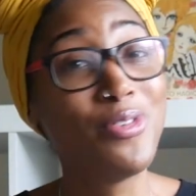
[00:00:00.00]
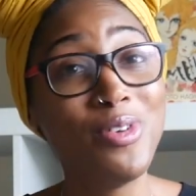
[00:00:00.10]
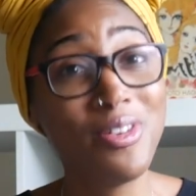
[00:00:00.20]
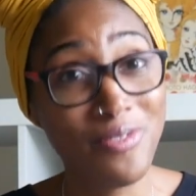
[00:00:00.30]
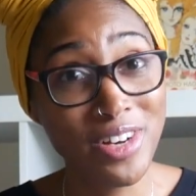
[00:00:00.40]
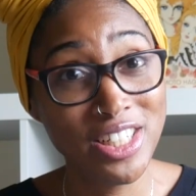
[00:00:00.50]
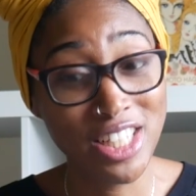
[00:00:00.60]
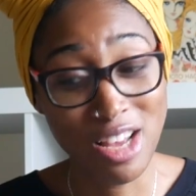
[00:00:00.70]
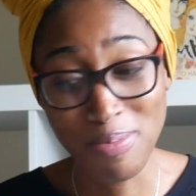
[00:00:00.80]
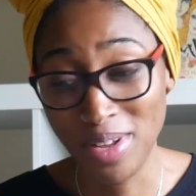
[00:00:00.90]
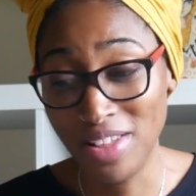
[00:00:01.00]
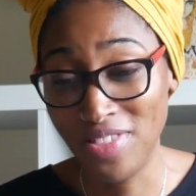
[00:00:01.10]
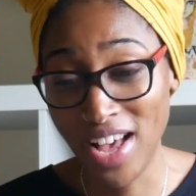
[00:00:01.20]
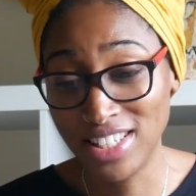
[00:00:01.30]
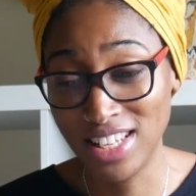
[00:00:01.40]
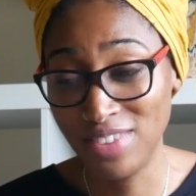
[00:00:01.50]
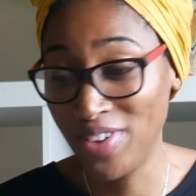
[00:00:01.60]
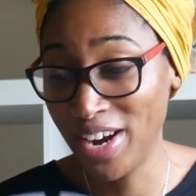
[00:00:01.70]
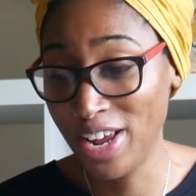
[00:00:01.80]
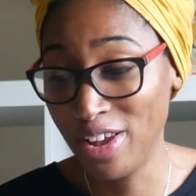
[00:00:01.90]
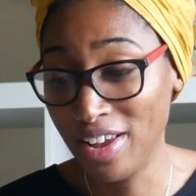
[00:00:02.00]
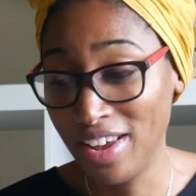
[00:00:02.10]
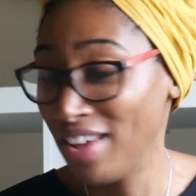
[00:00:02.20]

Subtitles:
Food and friendship, that's very,